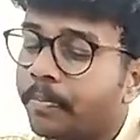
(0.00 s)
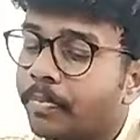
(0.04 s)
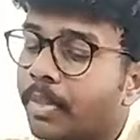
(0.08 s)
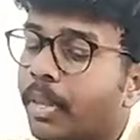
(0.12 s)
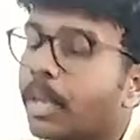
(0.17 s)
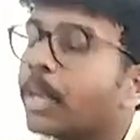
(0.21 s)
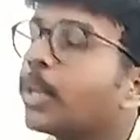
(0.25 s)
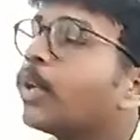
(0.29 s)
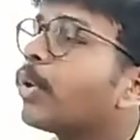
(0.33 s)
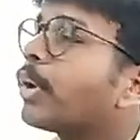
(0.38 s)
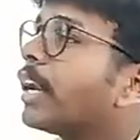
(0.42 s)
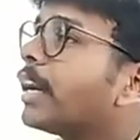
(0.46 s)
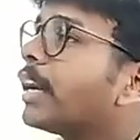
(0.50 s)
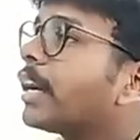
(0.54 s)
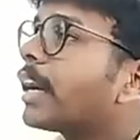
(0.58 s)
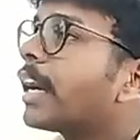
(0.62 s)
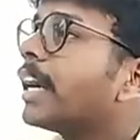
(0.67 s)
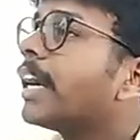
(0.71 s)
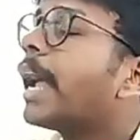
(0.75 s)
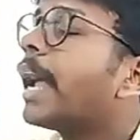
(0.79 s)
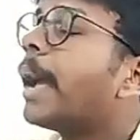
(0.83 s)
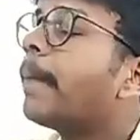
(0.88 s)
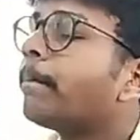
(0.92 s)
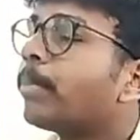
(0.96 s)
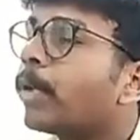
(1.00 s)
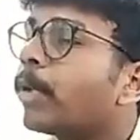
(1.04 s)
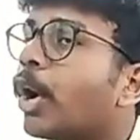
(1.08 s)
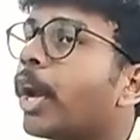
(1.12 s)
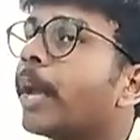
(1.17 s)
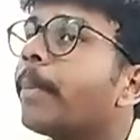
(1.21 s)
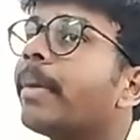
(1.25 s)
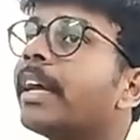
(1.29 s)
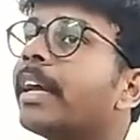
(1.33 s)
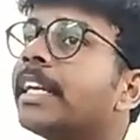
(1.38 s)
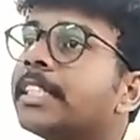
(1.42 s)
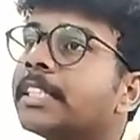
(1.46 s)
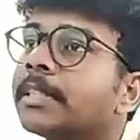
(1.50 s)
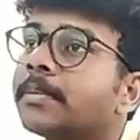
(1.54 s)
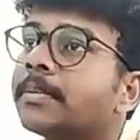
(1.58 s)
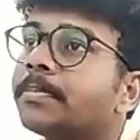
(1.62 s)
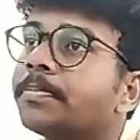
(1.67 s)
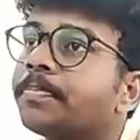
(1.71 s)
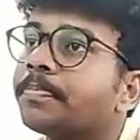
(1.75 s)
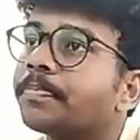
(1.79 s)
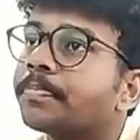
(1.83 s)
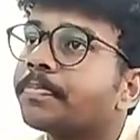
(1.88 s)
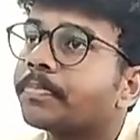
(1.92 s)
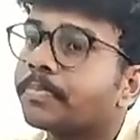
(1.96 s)
You can write employment
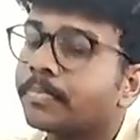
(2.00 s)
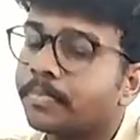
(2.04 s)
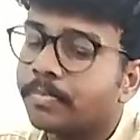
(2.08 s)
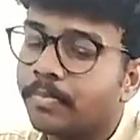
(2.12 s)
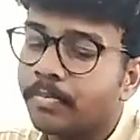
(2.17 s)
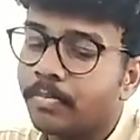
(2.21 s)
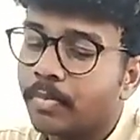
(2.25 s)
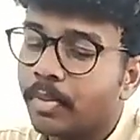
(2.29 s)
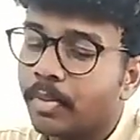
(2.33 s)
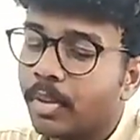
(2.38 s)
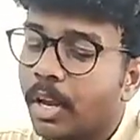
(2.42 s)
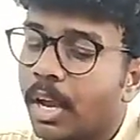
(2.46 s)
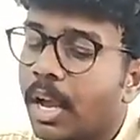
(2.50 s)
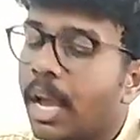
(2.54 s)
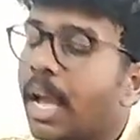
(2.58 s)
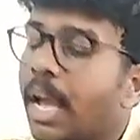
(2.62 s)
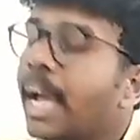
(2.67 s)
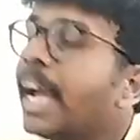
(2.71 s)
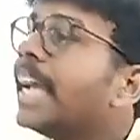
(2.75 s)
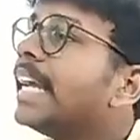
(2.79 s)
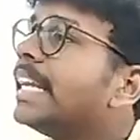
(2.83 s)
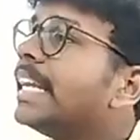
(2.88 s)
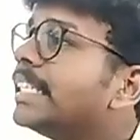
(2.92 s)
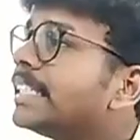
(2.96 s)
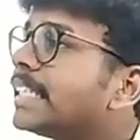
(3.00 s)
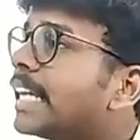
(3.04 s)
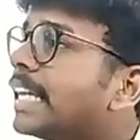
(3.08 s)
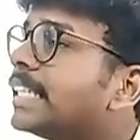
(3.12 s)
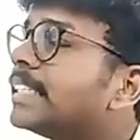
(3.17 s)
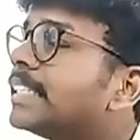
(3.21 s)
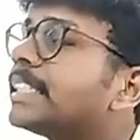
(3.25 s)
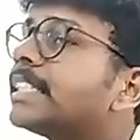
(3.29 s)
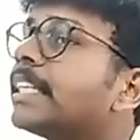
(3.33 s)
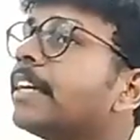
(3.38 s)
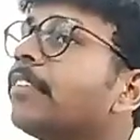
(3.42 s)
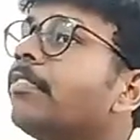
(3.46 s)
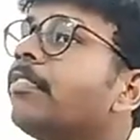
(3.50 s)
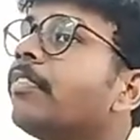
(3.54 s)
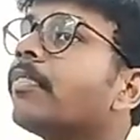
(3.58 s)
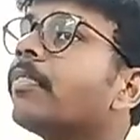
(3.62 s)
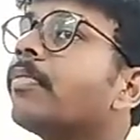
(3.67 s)
intensive,